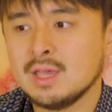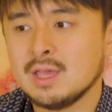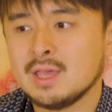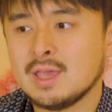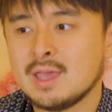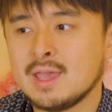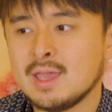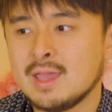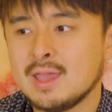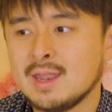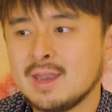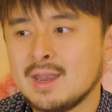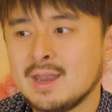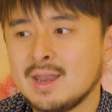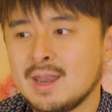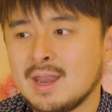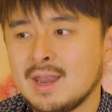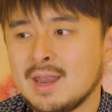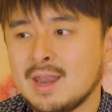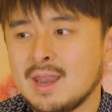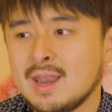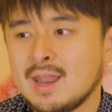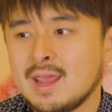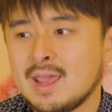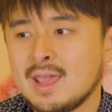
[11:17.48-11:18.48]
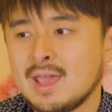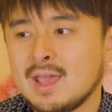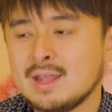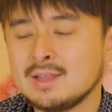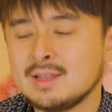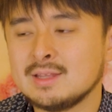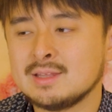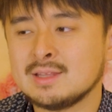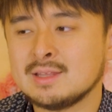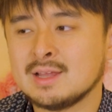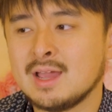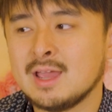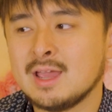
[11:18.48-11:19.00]
and at
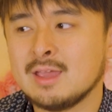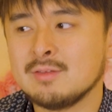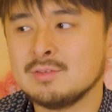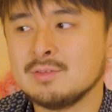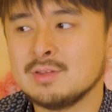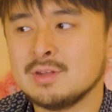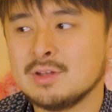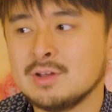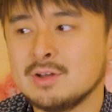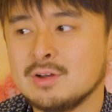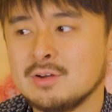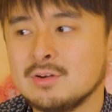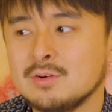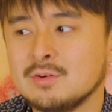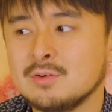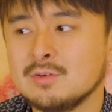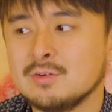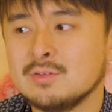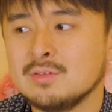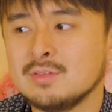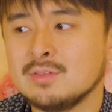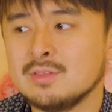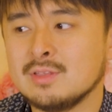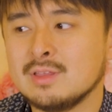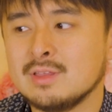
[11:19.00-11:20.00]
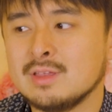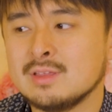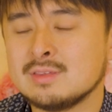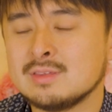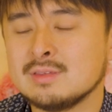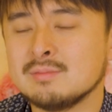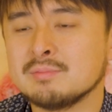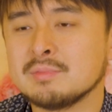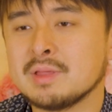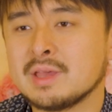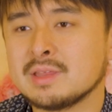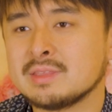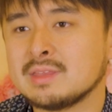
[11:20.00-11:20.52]
the time, you know, it
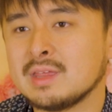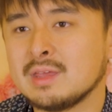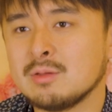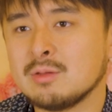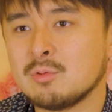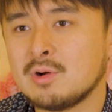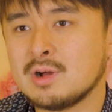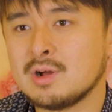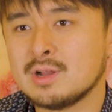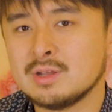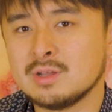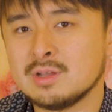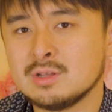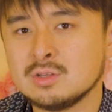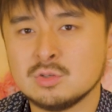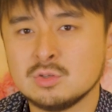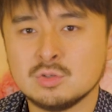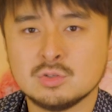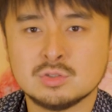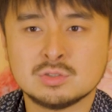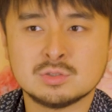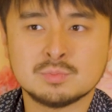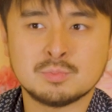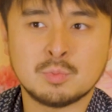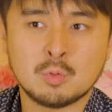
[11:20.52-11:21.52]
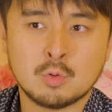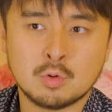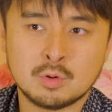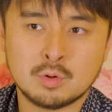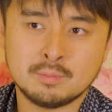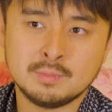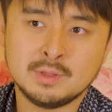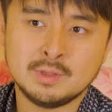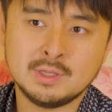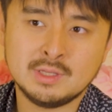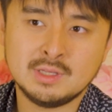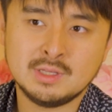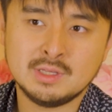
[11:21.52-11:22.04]
seemed like they wanted to support
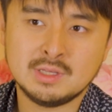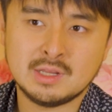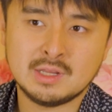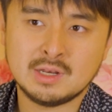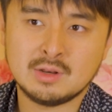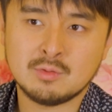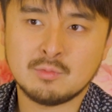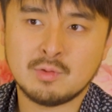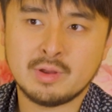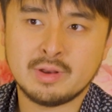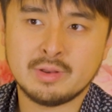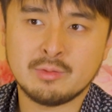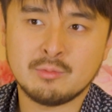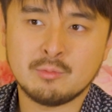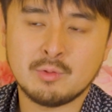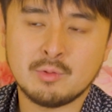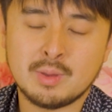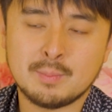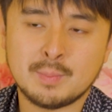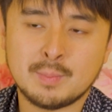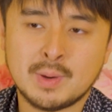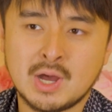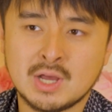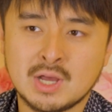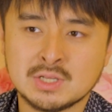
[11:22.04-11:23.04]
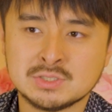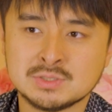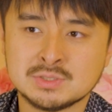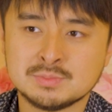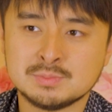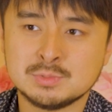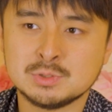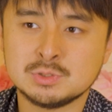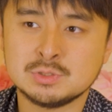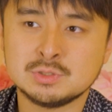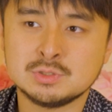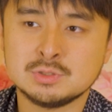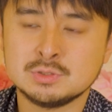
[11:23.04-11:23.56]
me in any way
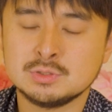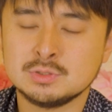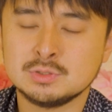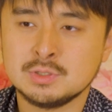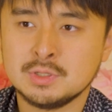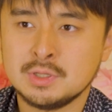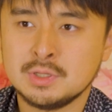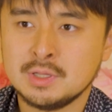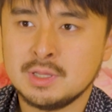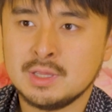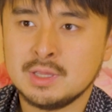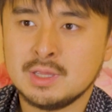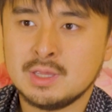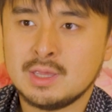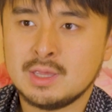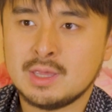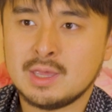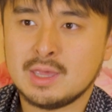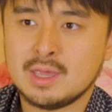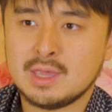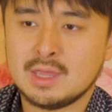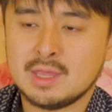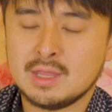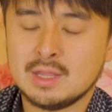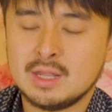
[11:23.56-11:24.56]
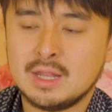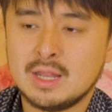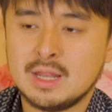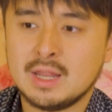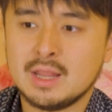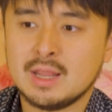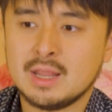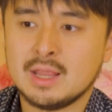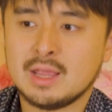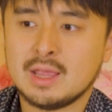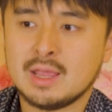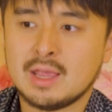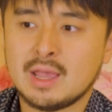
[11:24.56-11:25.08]
possible.
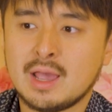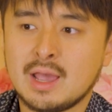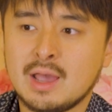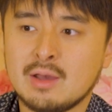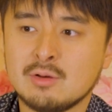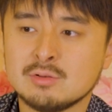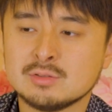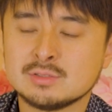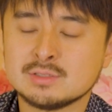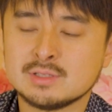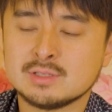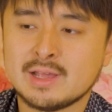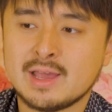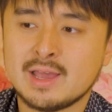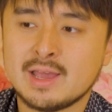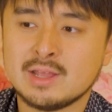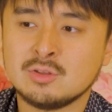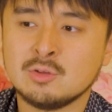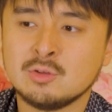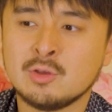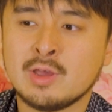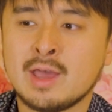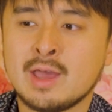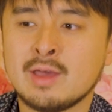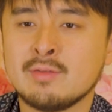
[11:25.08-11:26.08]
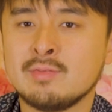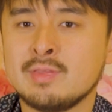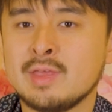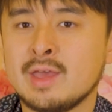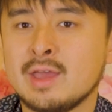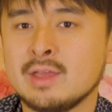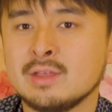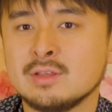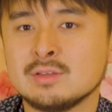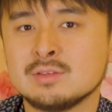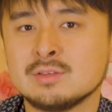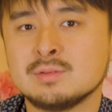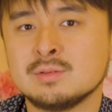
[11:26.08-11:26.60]
And I was glad to have
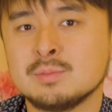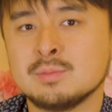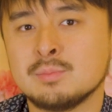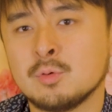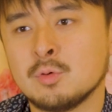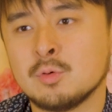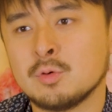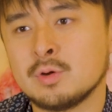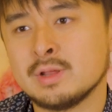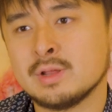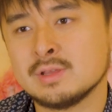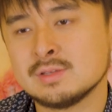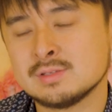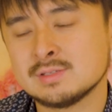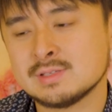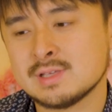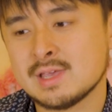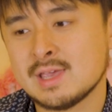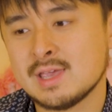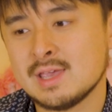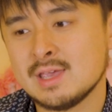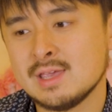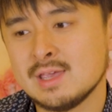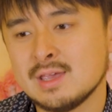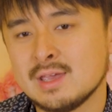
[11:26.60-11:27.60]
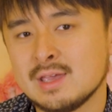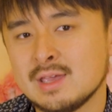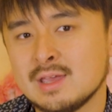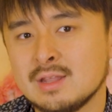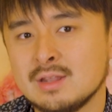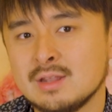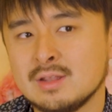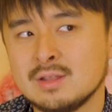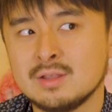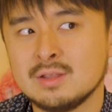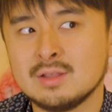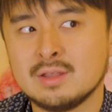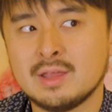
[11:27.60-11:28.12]
that support and say
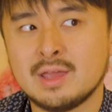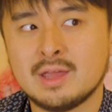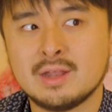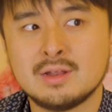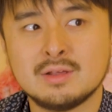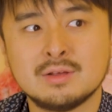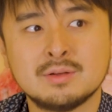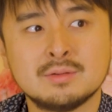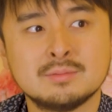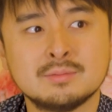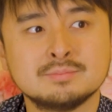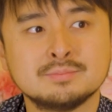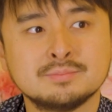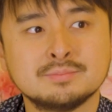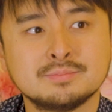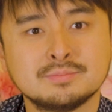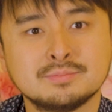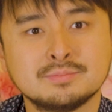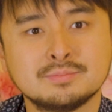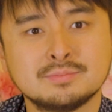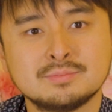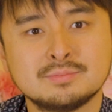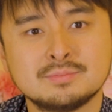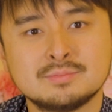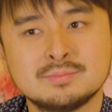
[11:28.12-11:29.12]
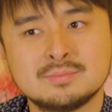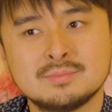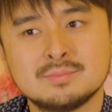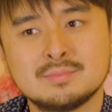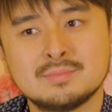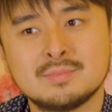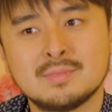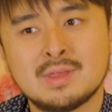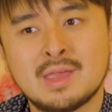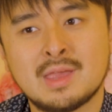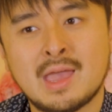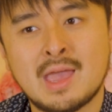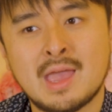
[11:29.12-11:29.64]
and that
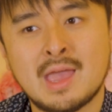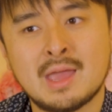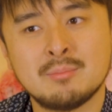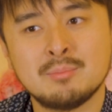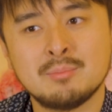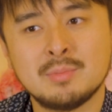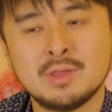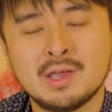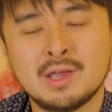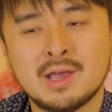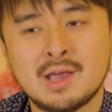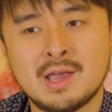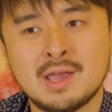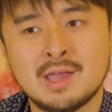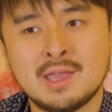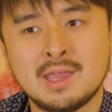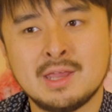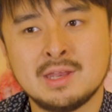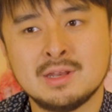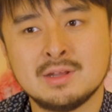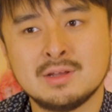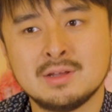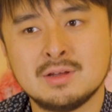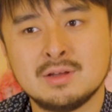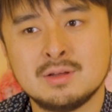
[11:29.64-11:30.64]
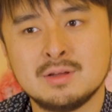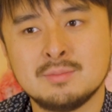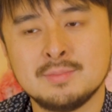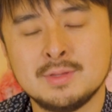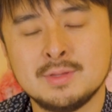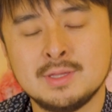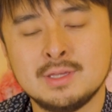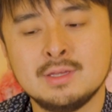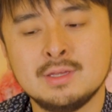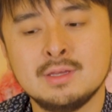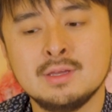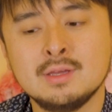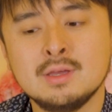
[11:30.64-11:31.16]
hand behind
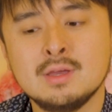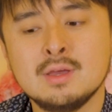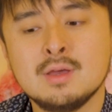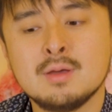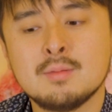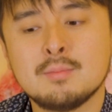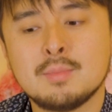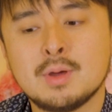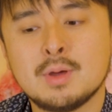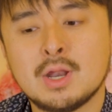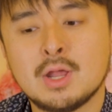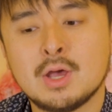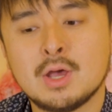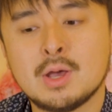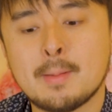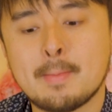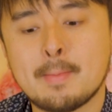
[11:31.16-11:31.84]
me. But